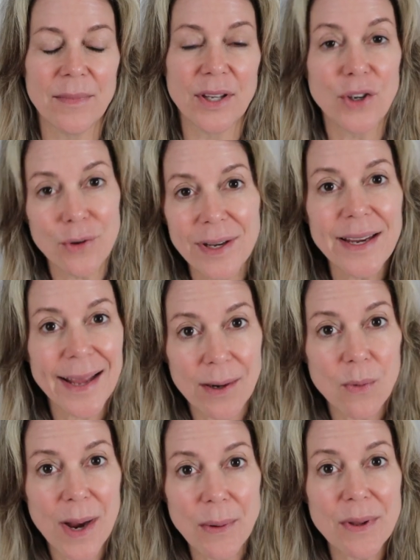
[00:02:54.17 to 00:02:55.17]
you can get
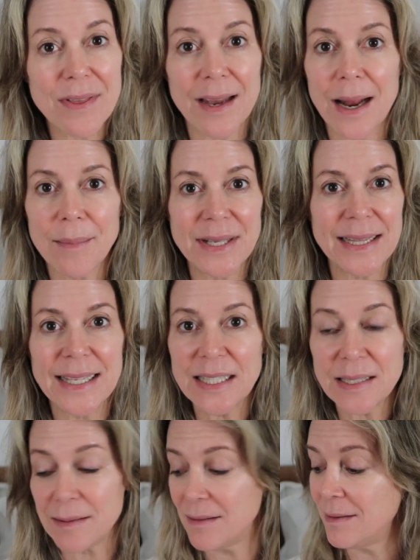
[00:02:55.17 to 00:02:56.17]
away with it. I mean,
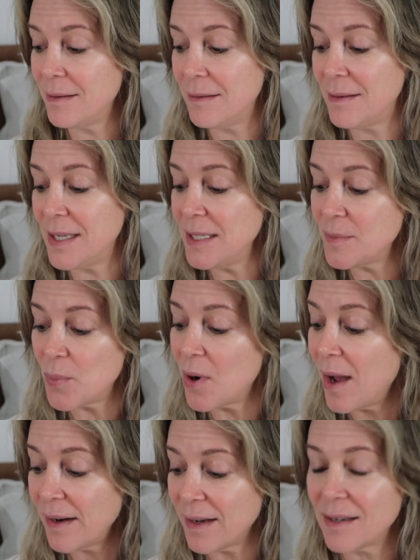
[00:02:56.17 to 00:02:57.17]
these
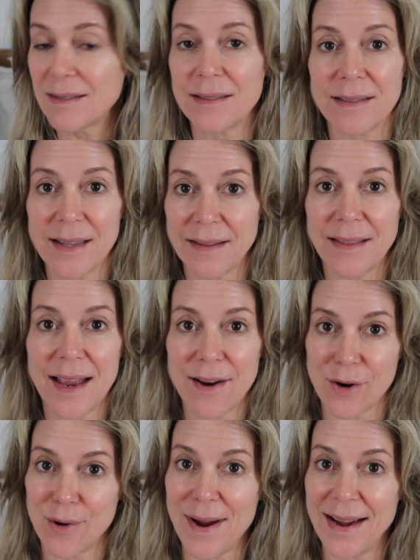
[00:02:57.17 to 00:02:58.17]
products that they
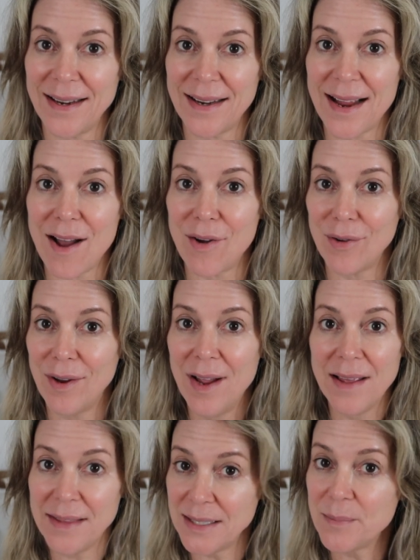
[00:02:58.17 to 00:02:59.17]
are cranking out,
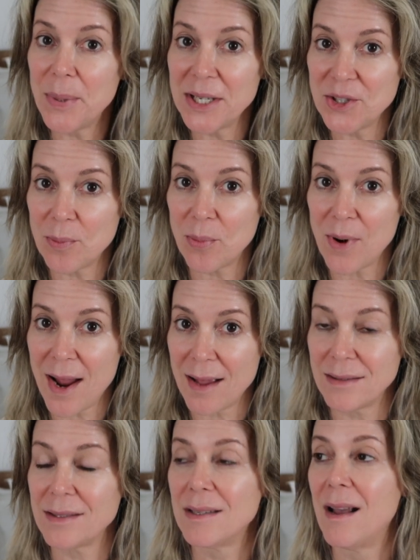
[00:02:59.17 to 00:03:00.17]
these budget
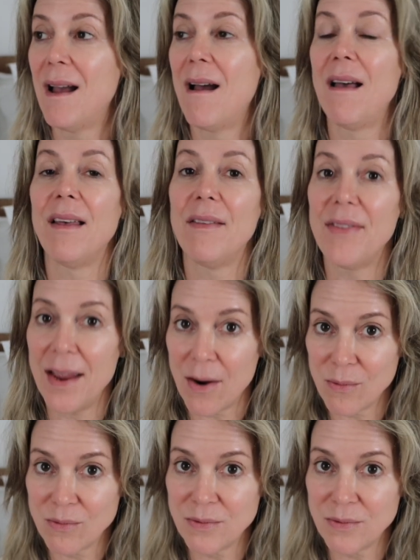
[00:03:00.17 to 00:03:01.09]
brands, they are